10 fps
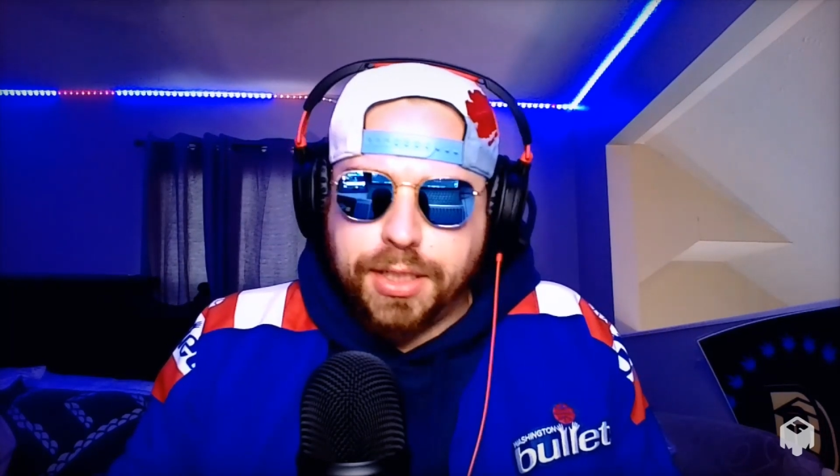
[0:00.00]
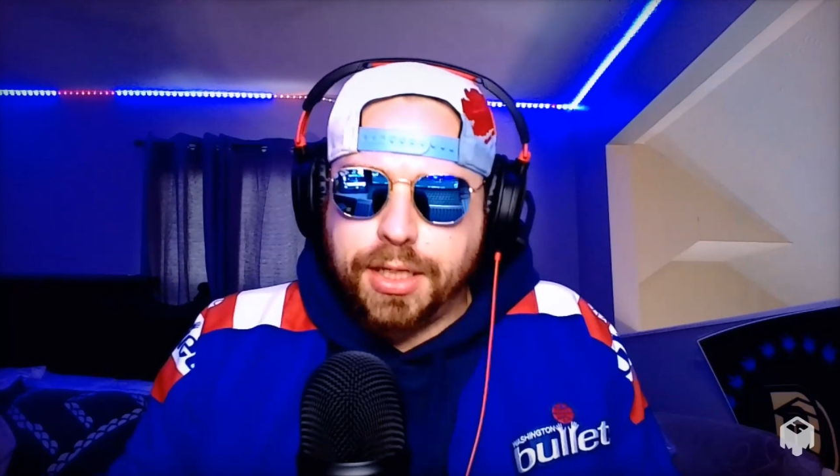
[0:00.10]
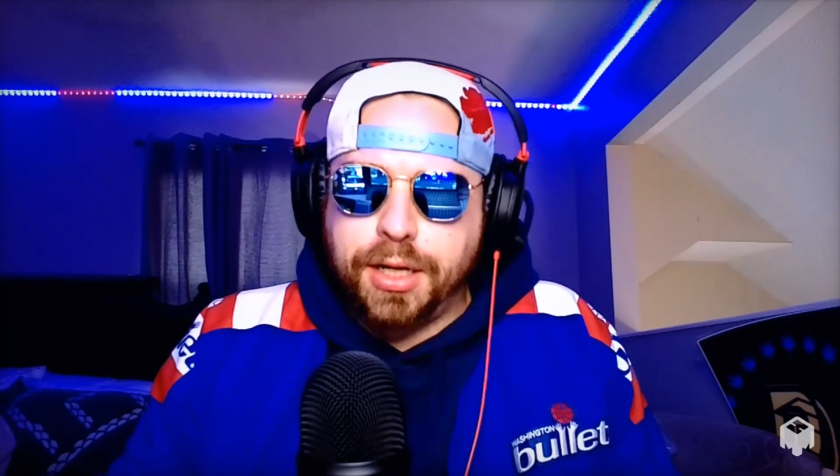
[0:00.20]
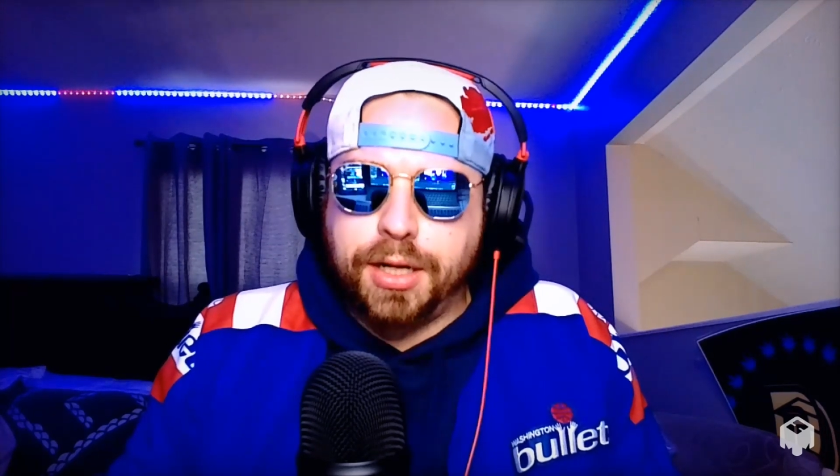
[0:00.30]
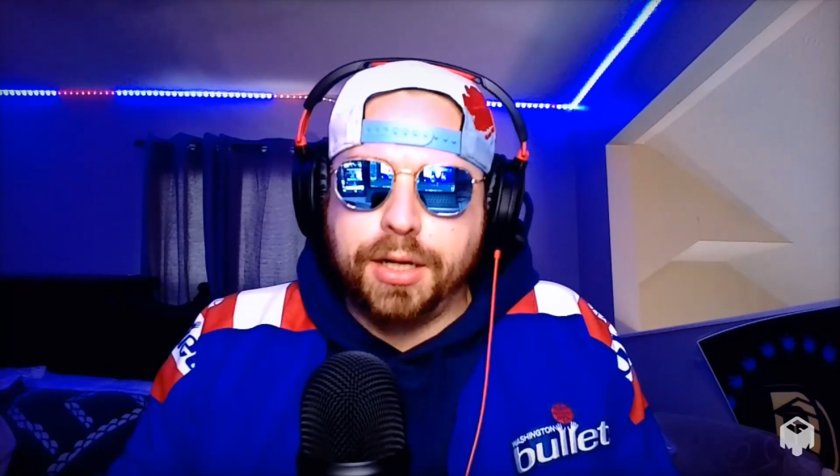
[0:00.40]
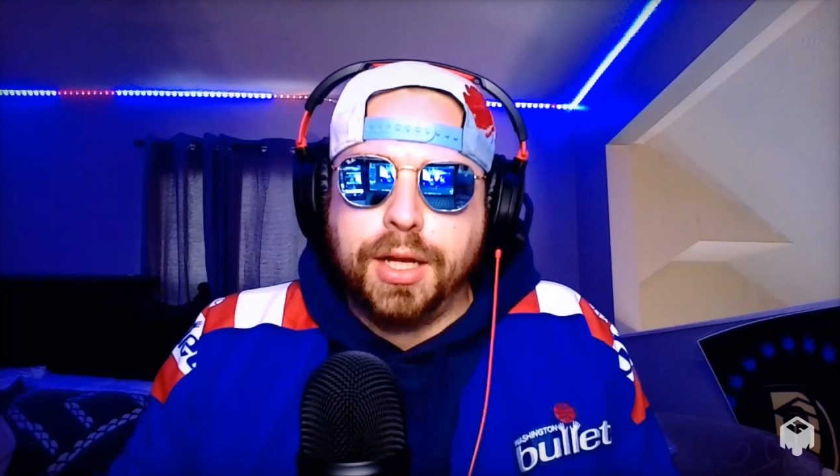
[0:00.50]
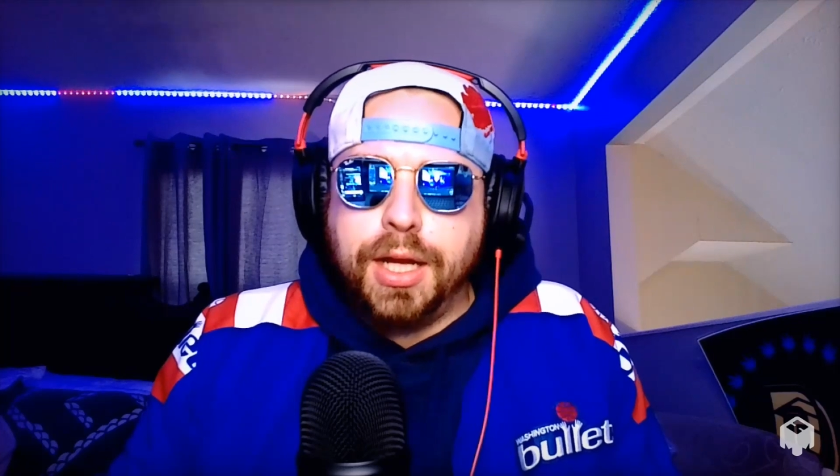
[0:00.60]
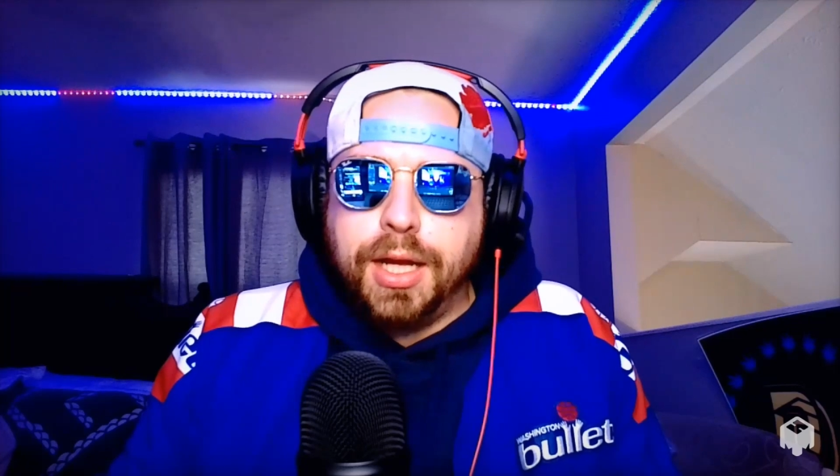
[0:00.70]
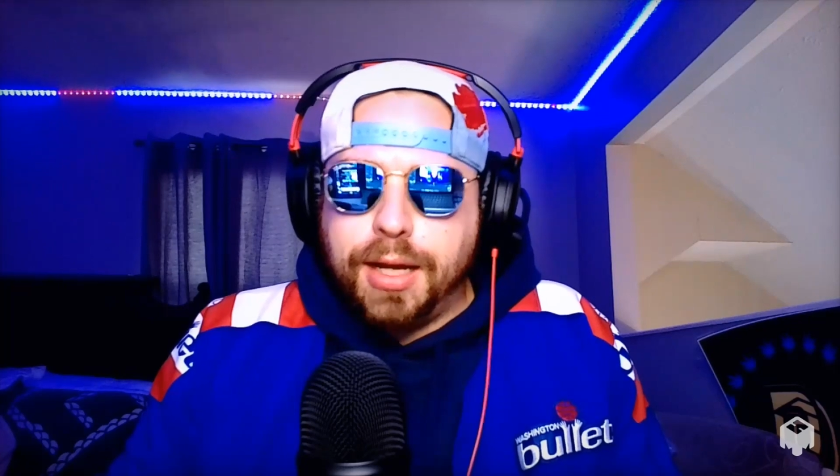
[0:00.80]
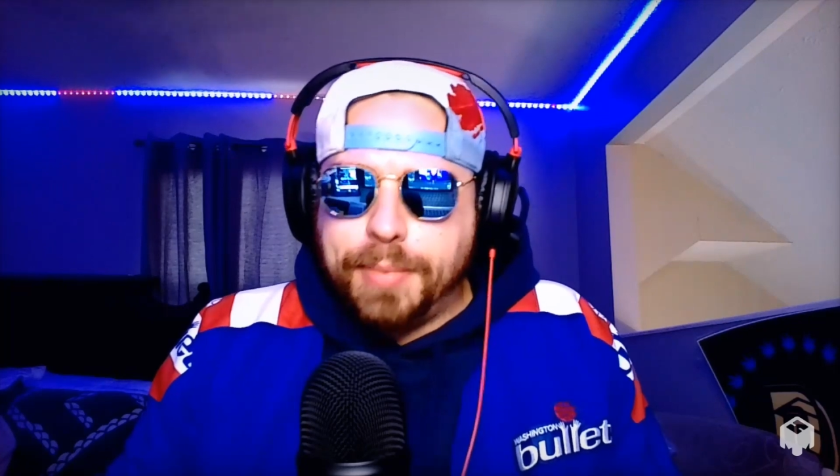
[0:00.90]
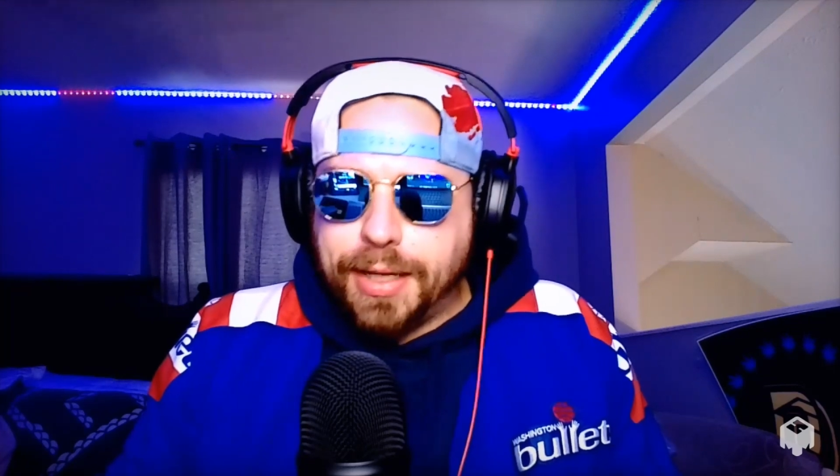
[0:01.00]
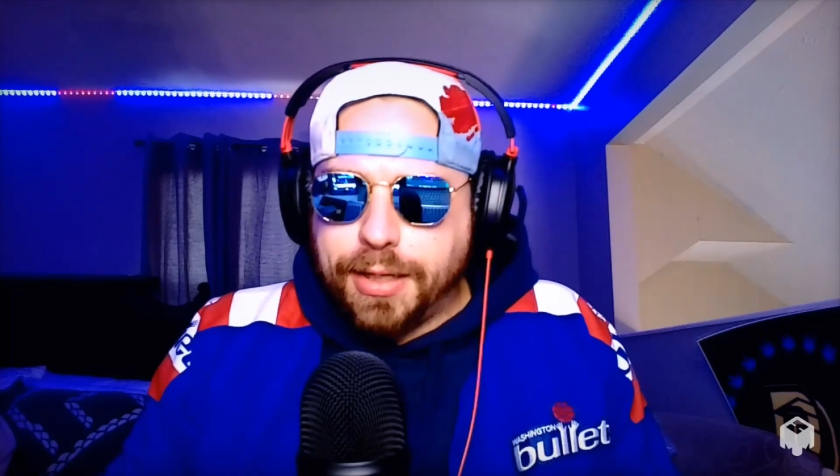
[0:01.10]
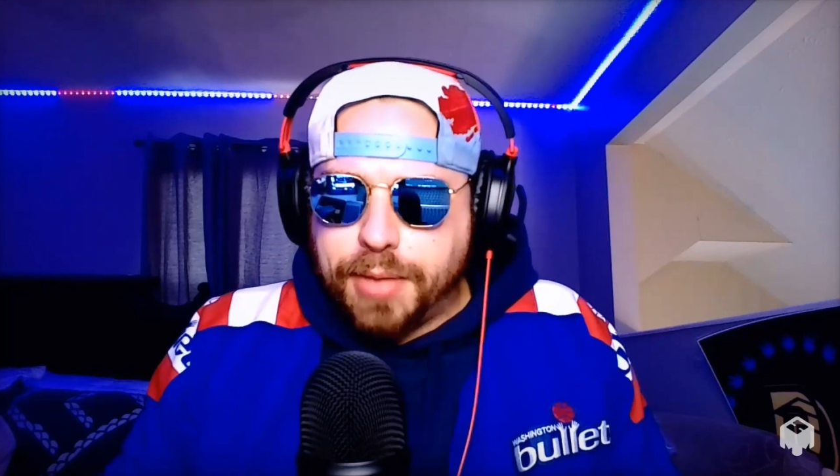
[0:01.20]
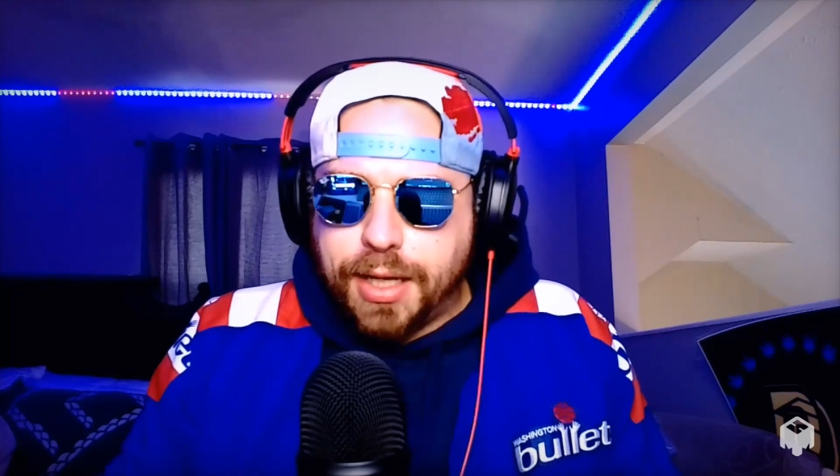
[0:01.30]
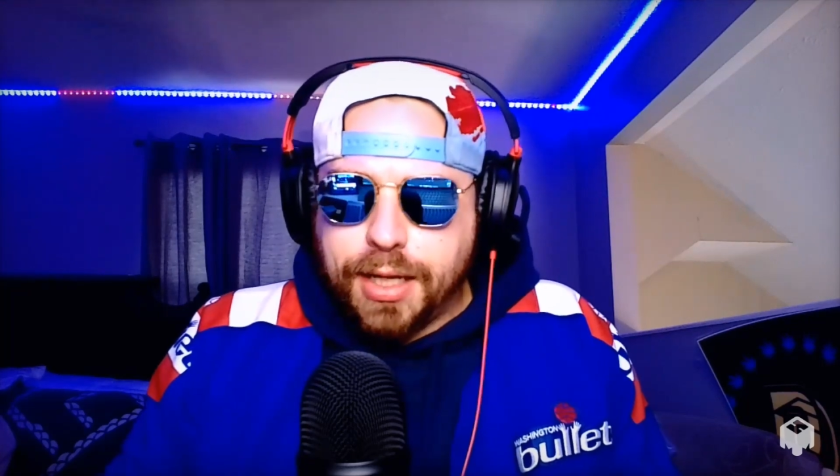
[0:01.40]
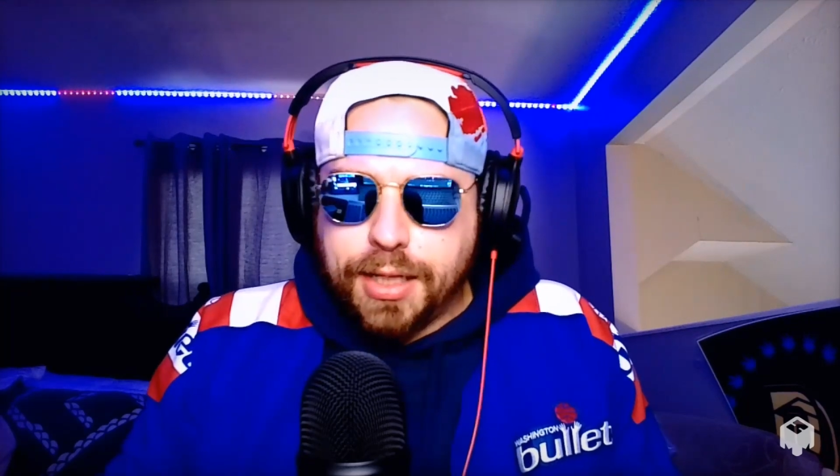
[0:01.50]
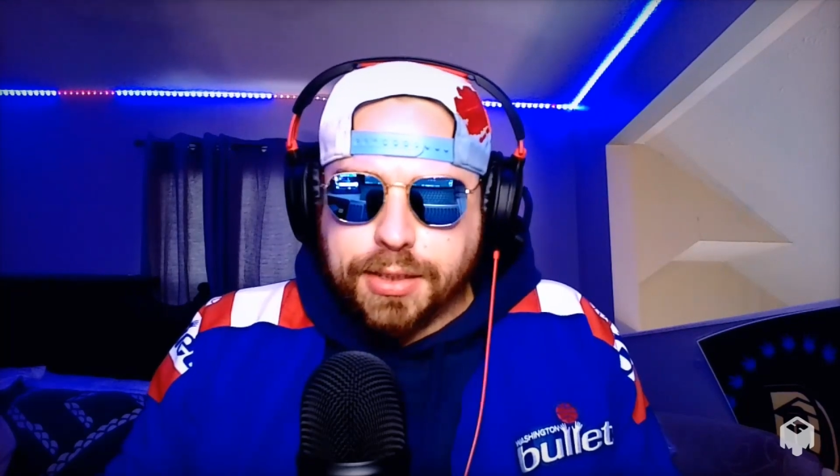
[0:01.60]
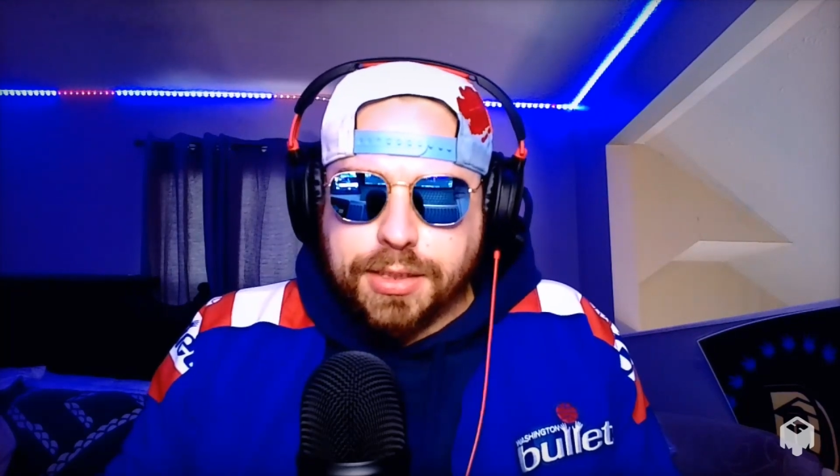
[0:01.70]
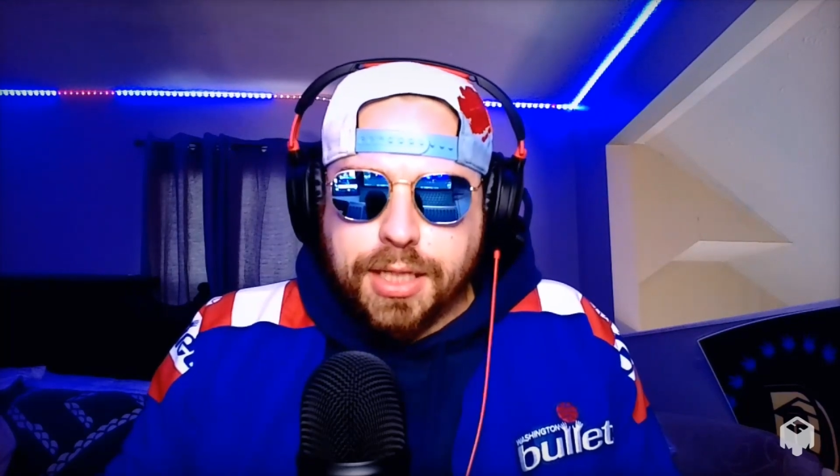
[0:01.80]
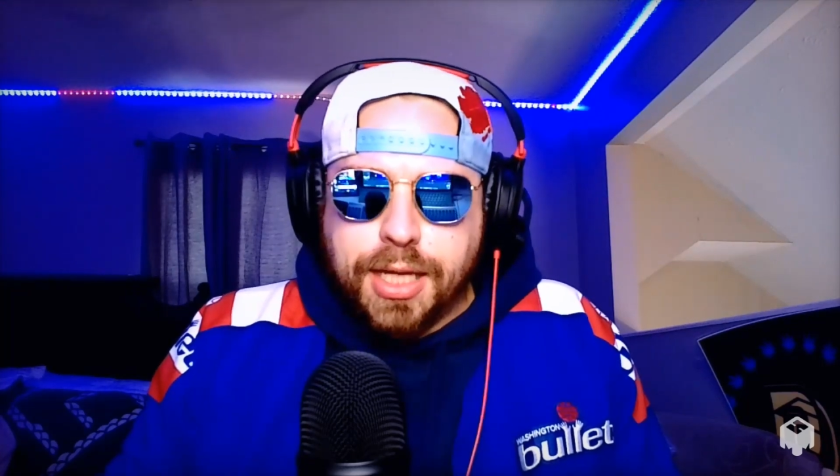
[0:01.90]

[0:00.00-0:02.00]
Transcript: there, Amanda Bynes,